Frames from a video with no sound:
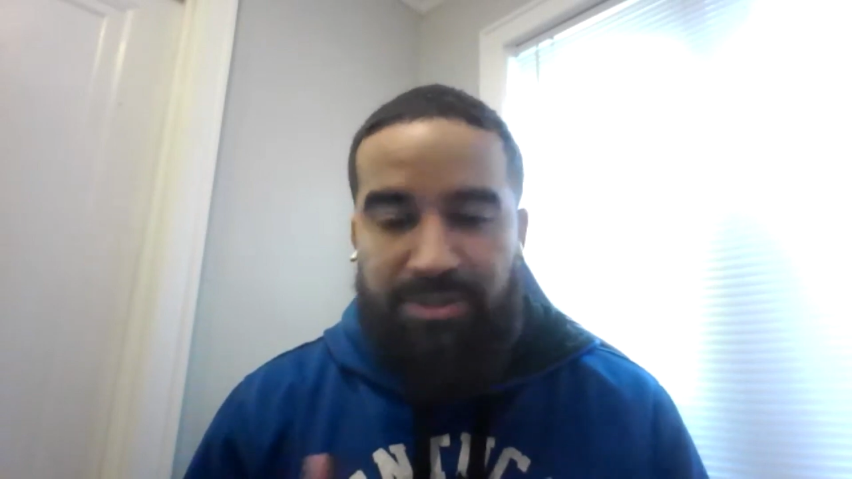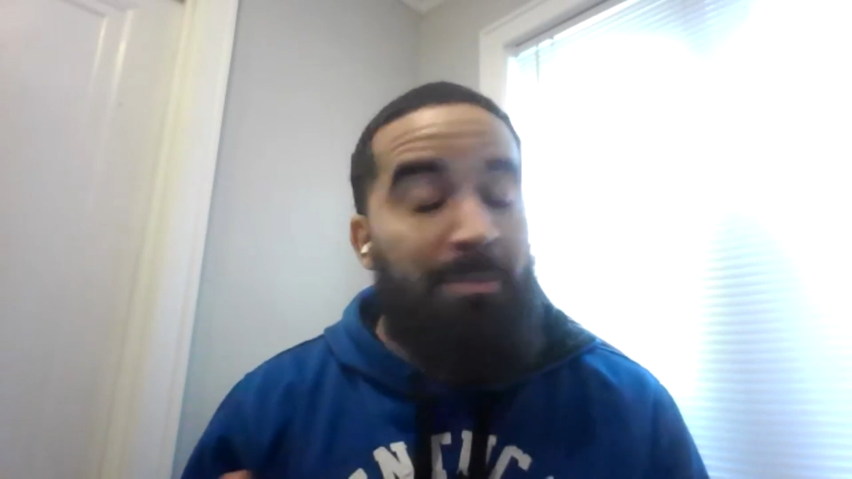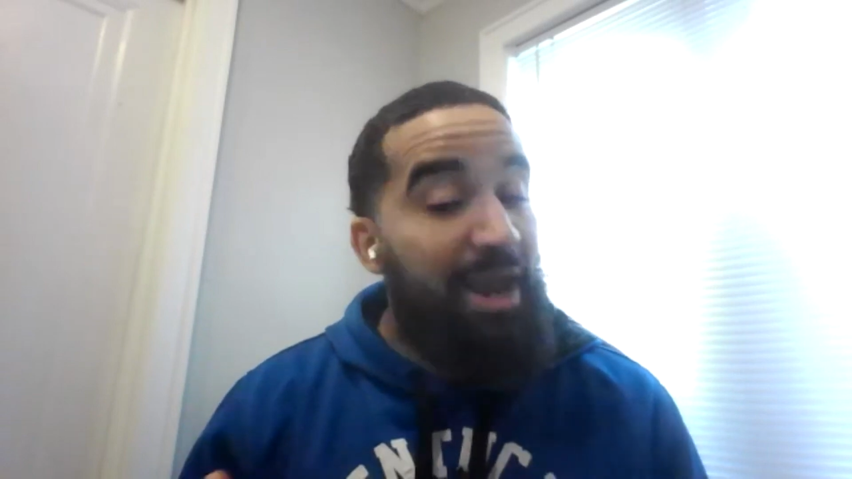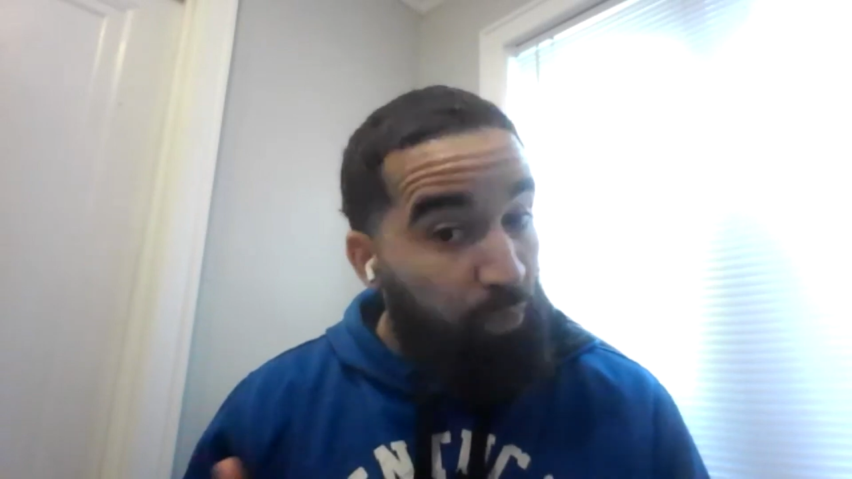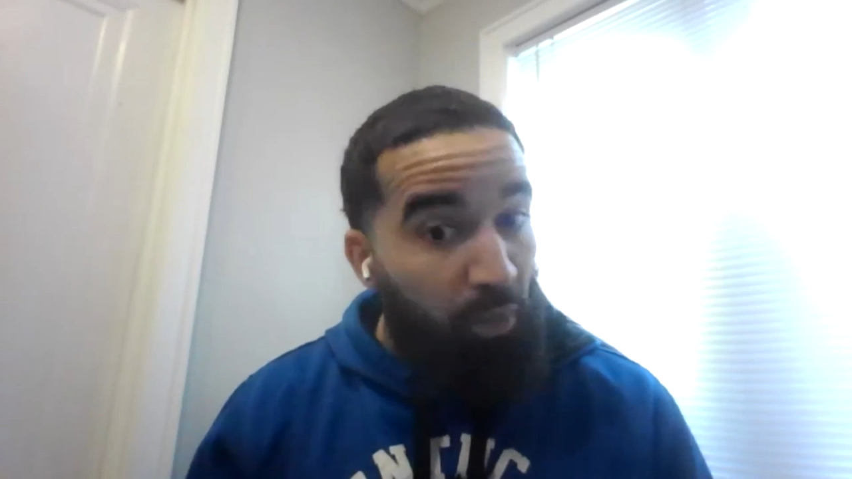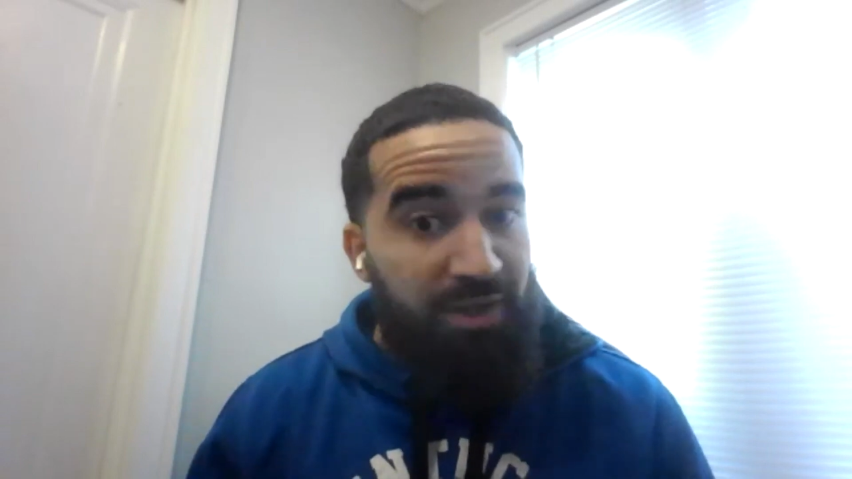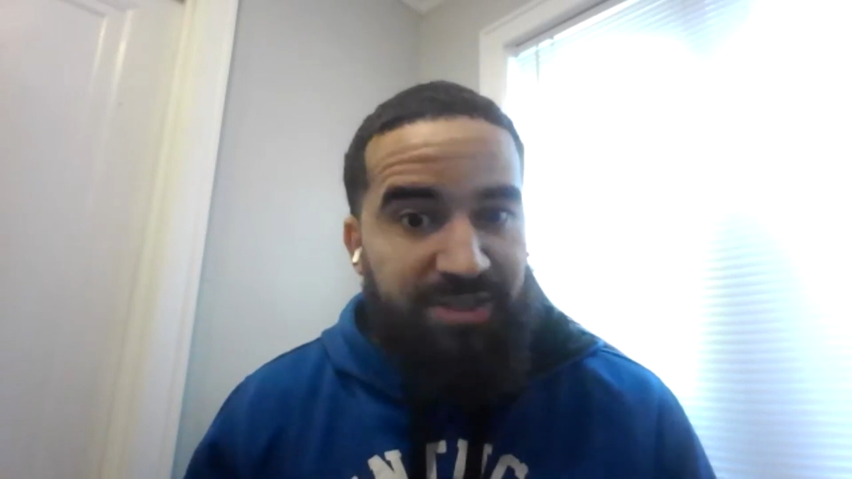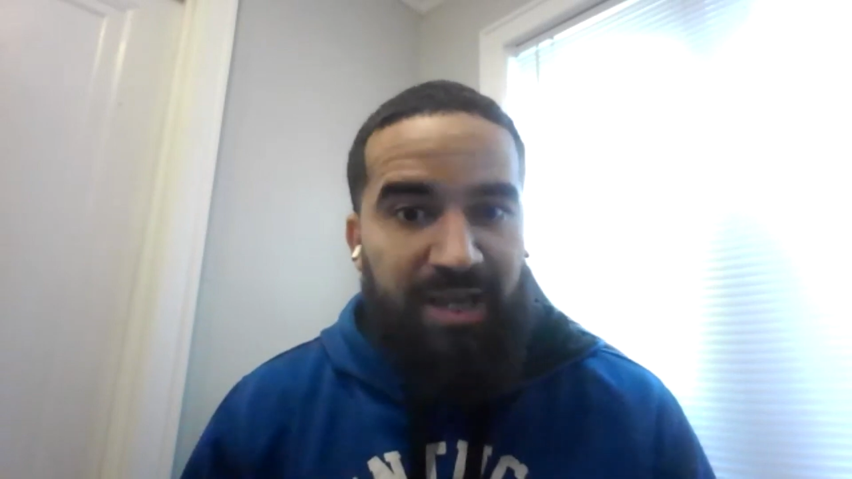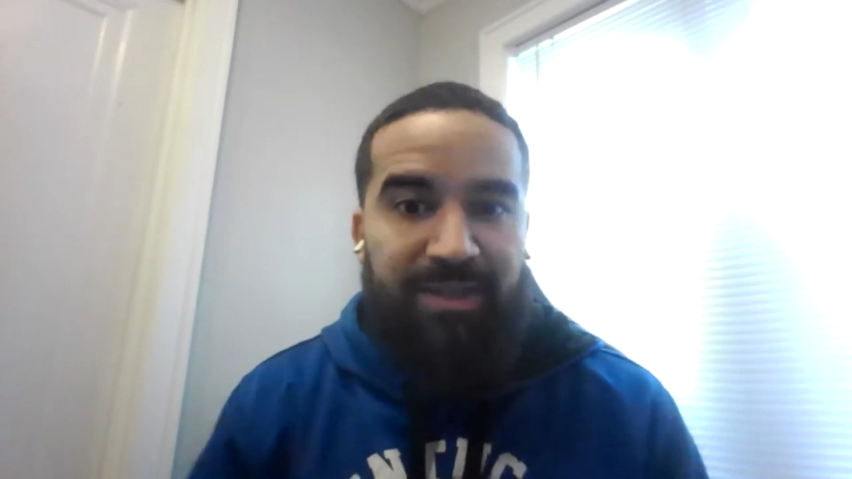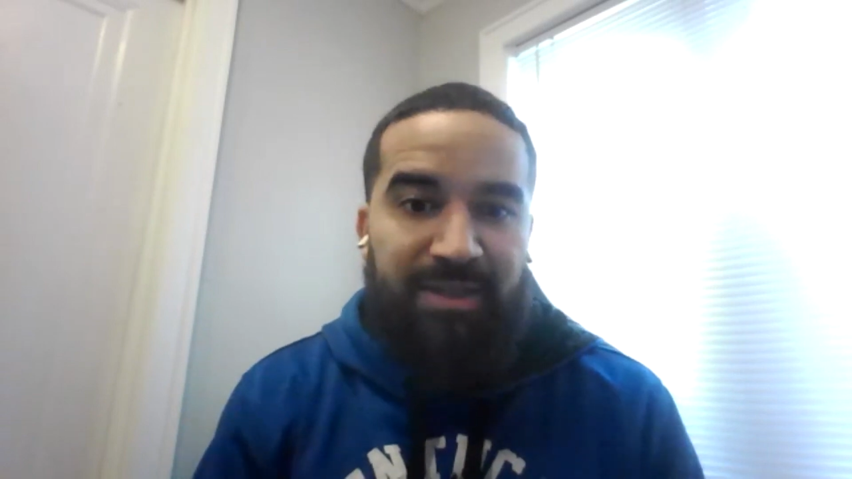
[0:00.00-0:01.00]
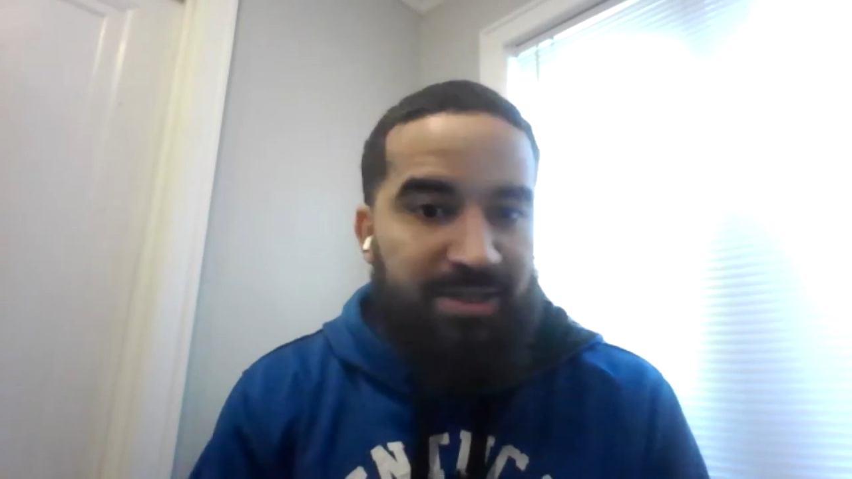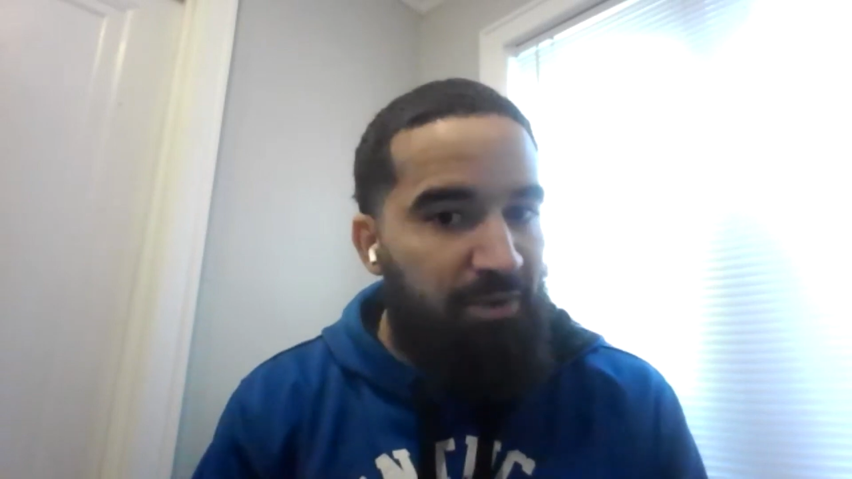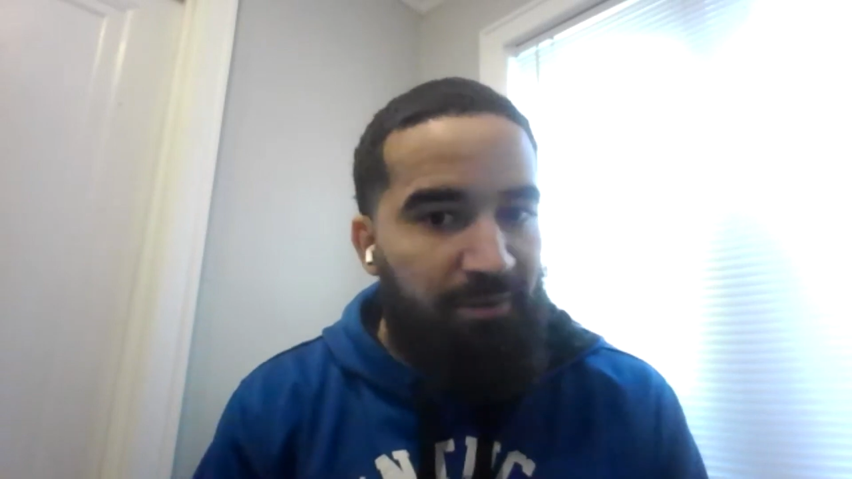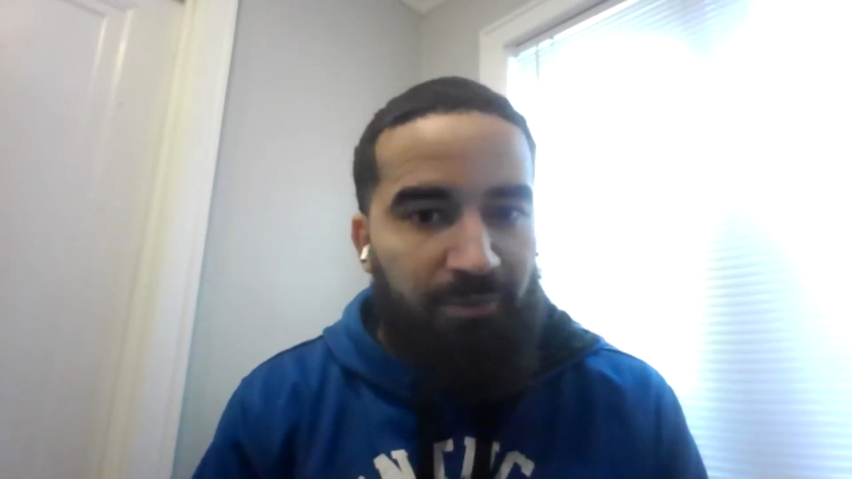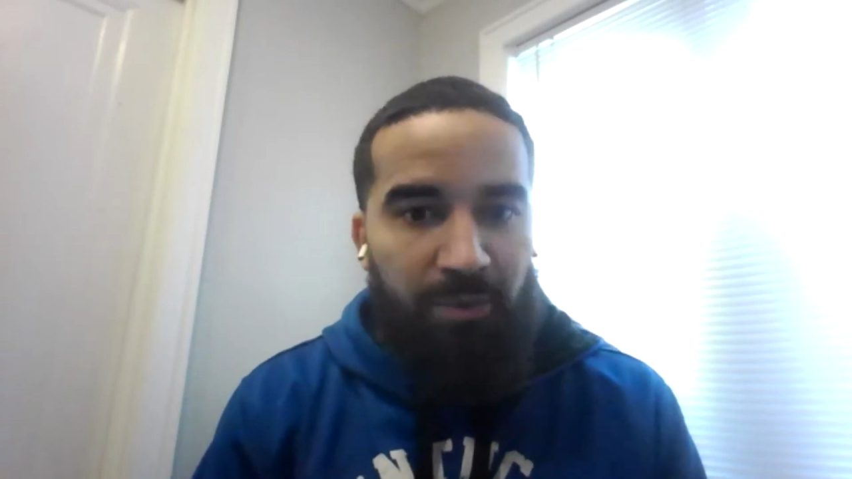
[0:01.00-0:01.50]
to make runs like this
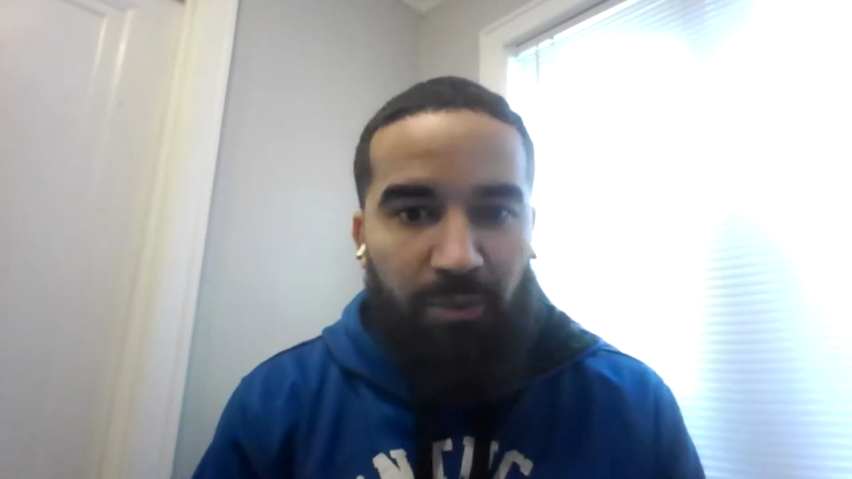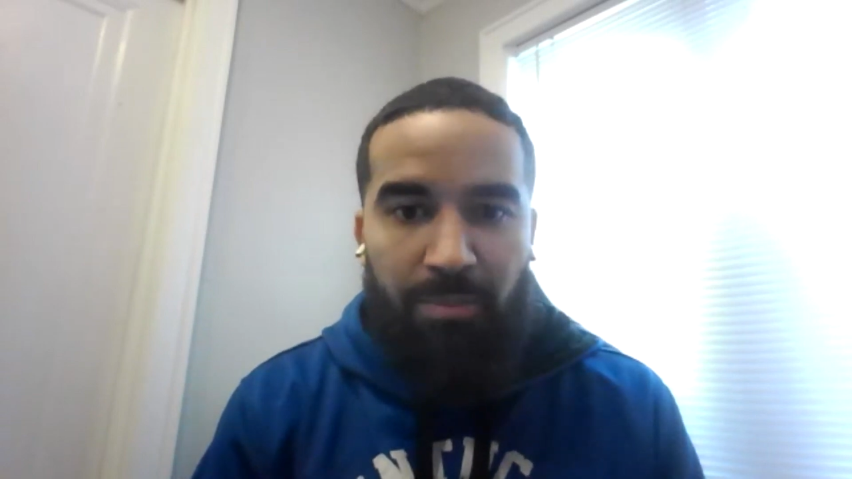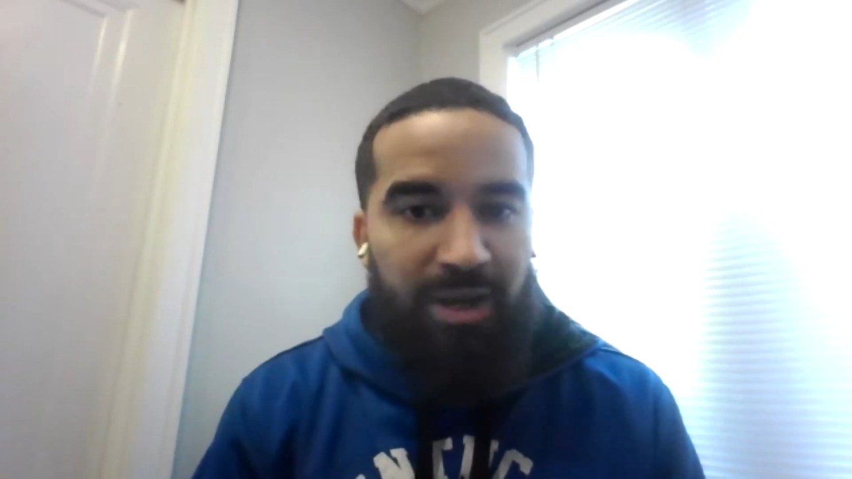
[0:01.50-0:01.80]
on a frequent